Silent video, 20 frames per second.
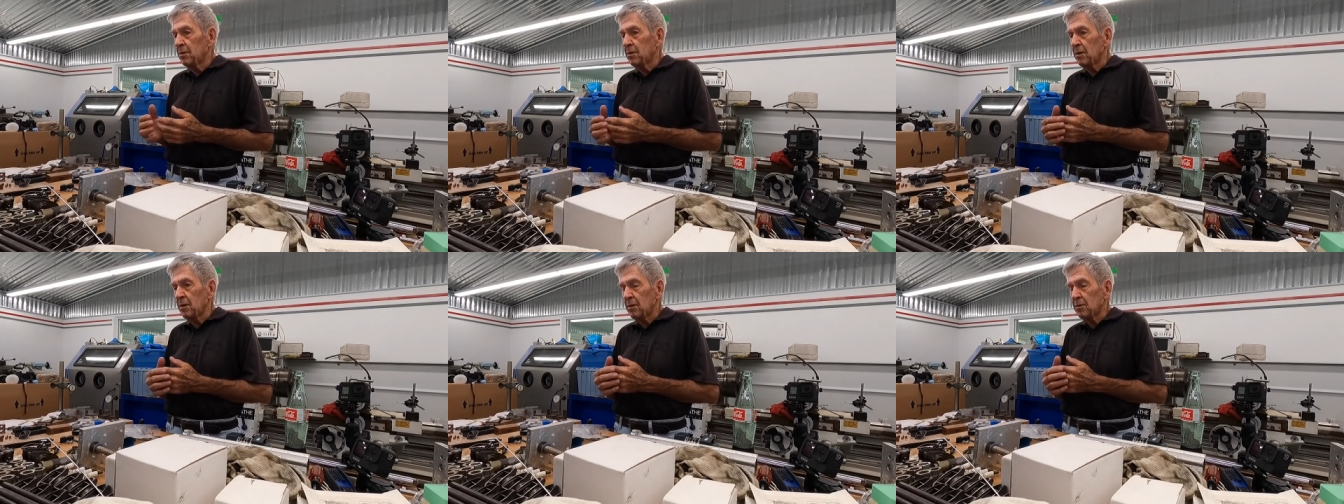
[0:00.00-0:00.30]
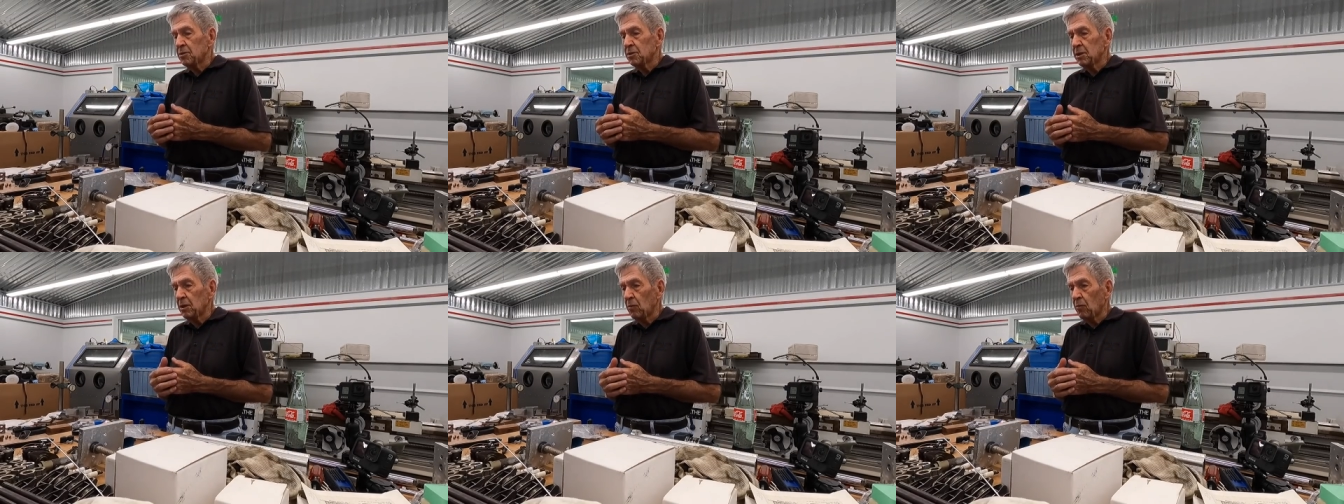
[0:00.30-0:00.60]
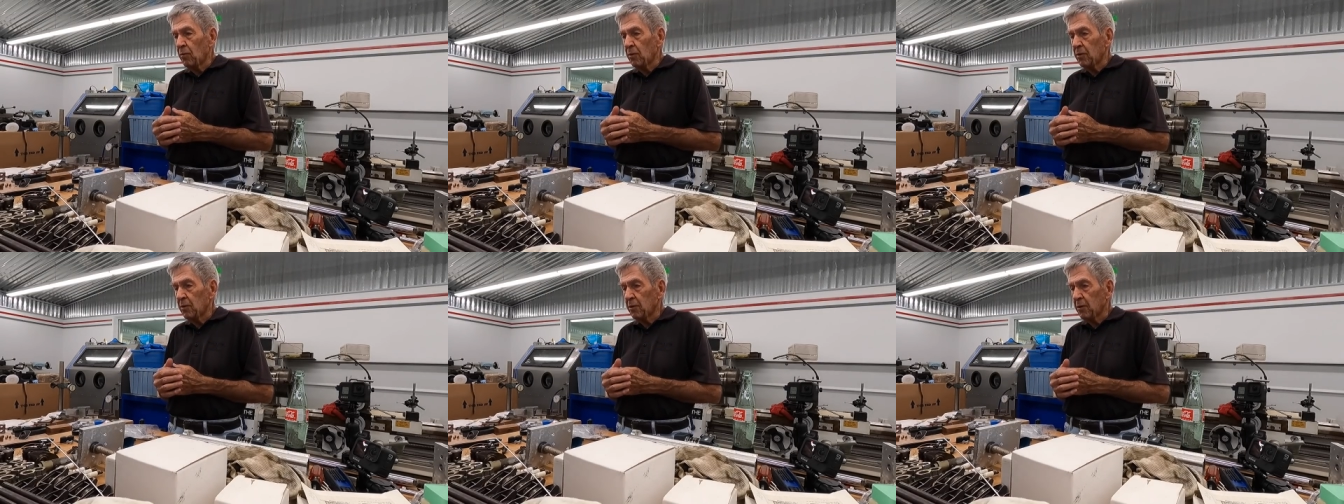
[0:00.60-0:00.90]
to steal
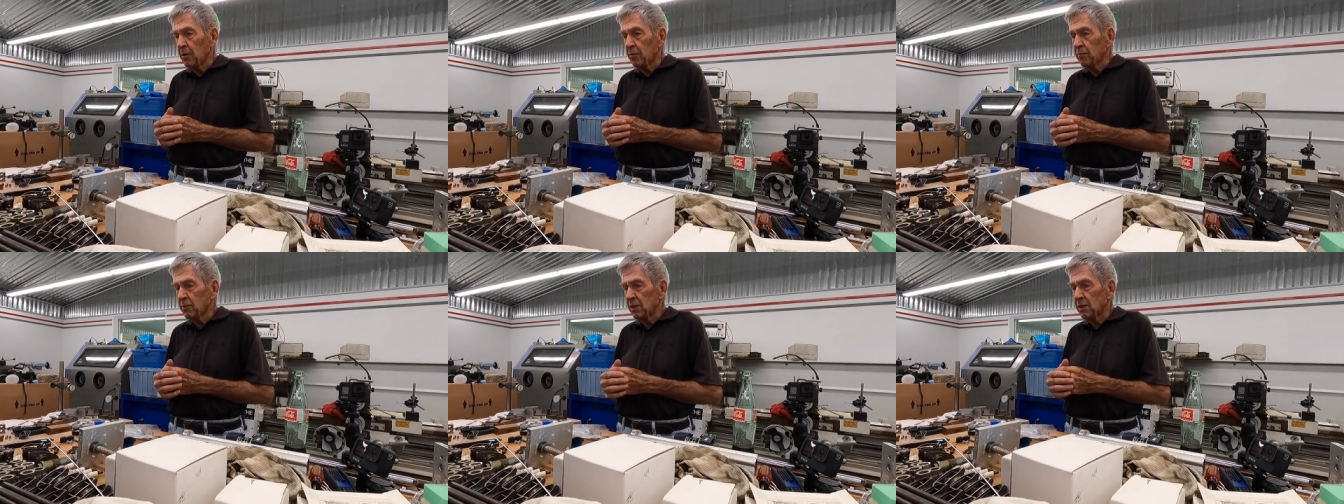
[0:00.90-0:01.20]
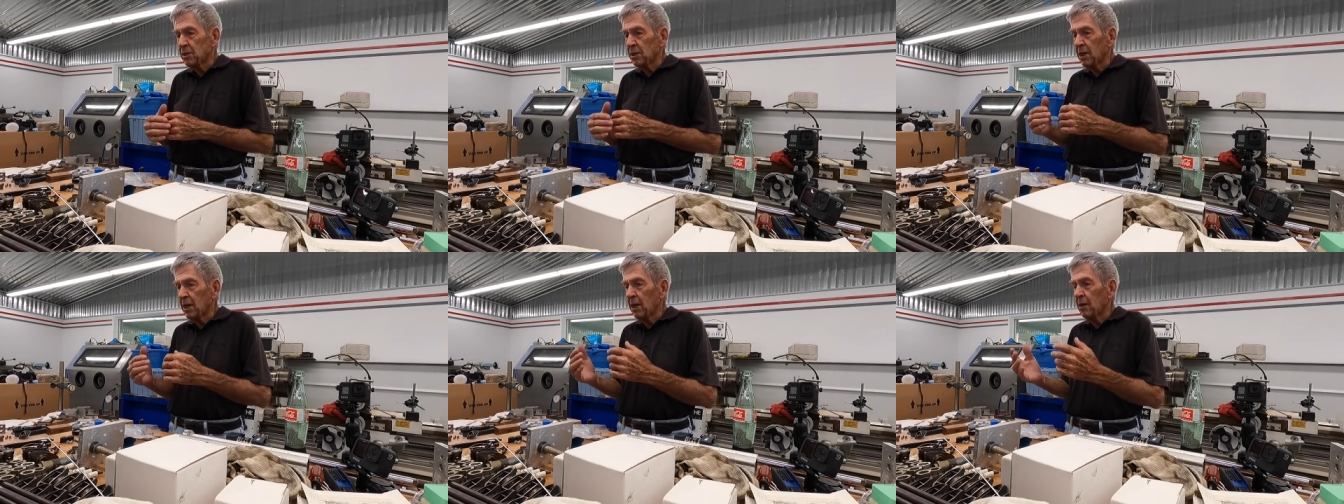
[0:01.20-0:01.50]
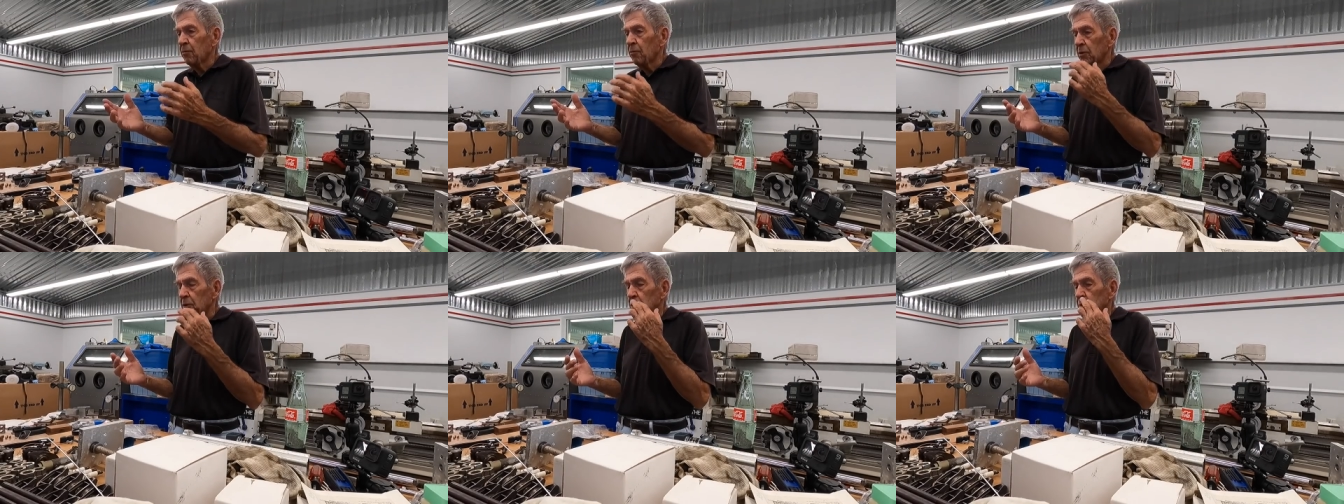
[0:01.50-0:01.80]
one of their terms, it's a
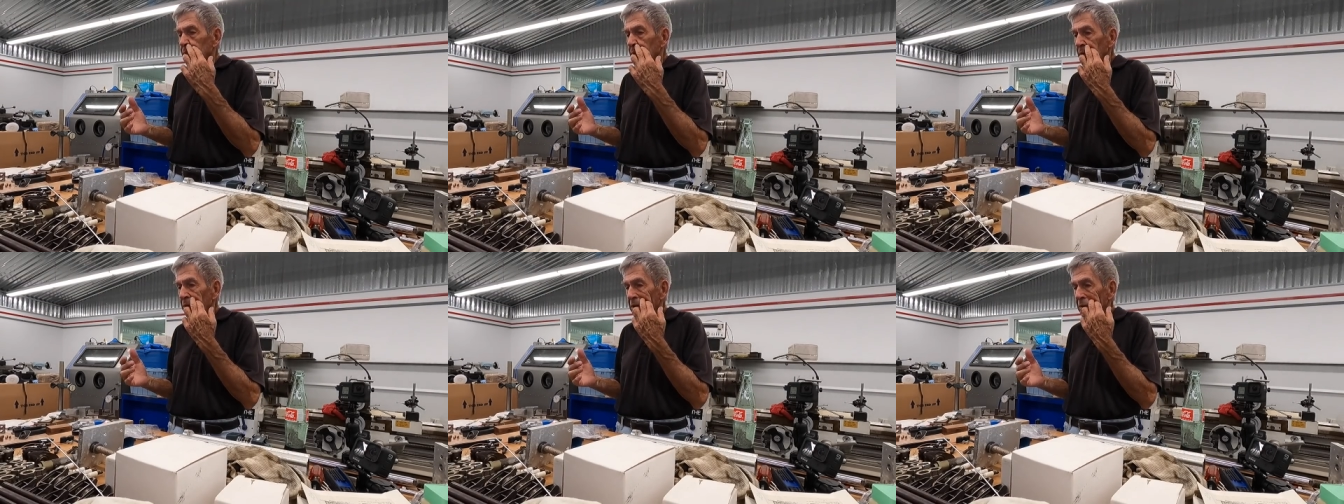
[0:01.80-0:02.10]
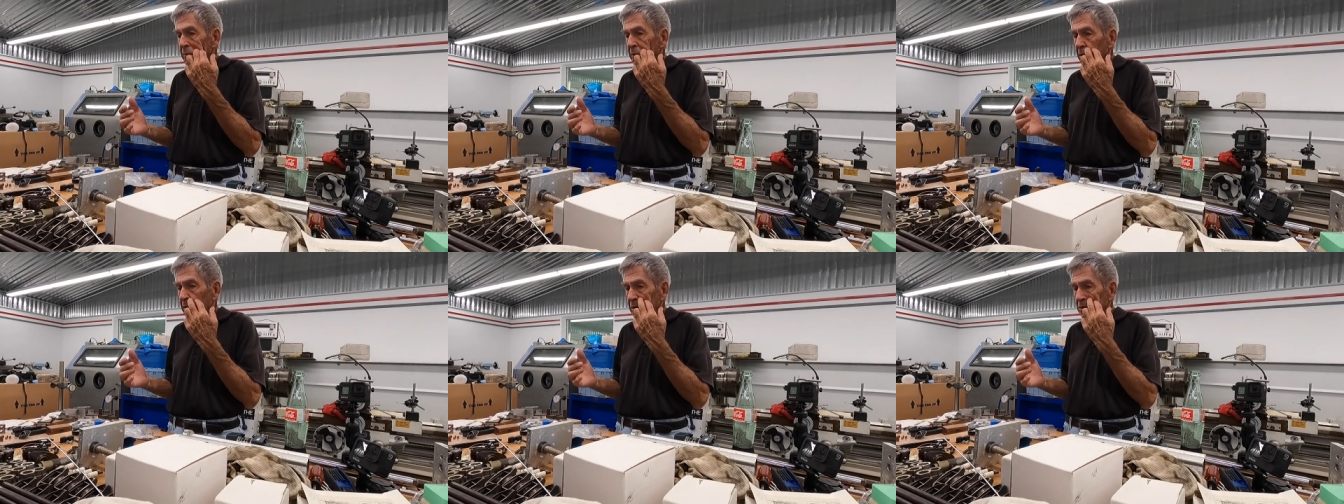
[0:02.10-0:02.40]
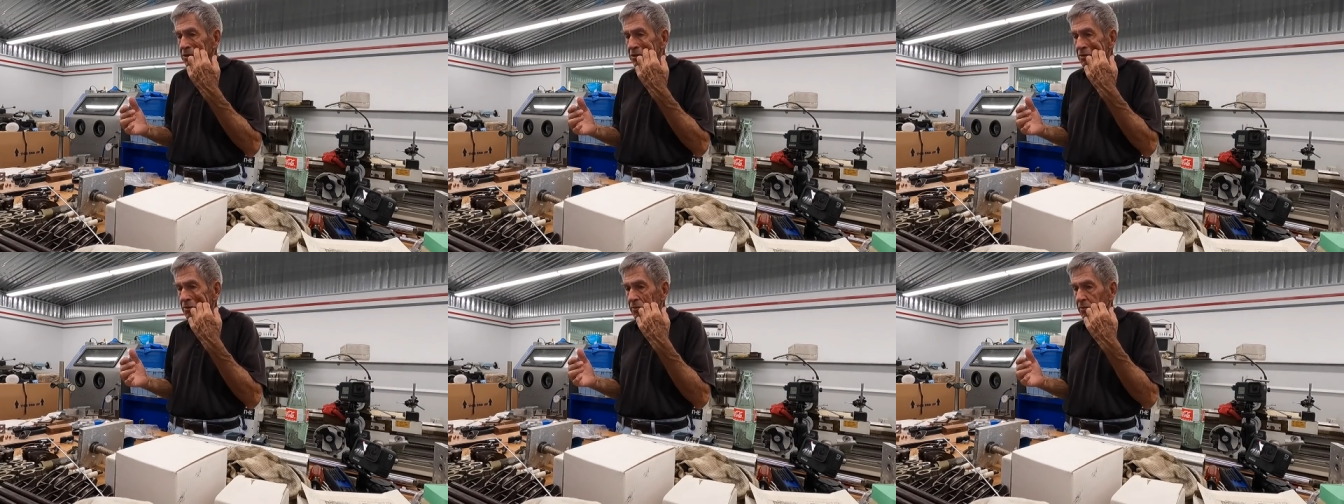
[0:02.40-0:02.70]
kindred spirit,
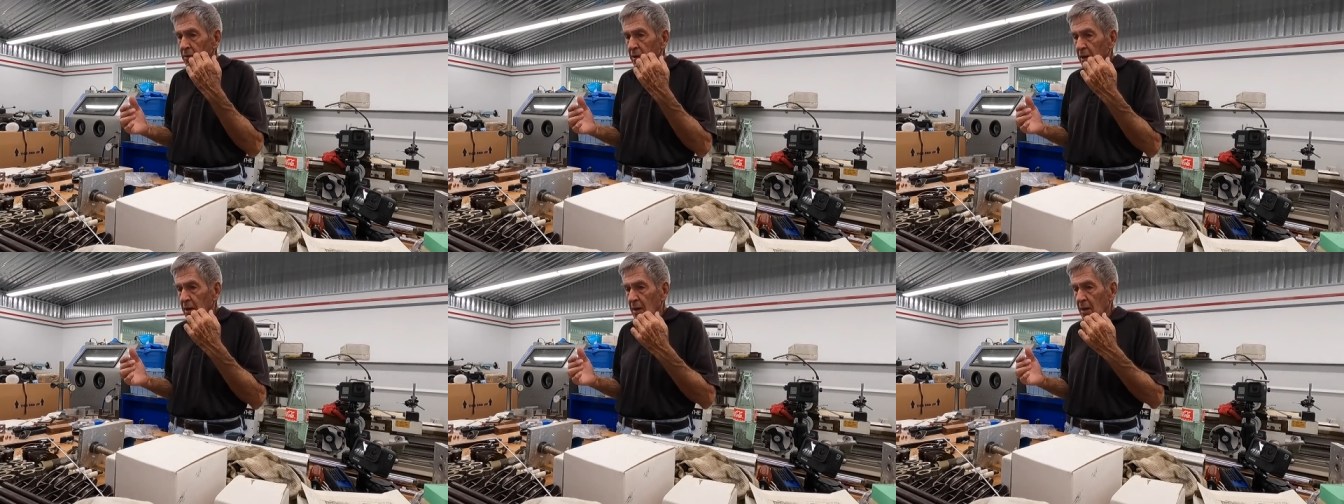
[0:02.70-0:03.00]
because you,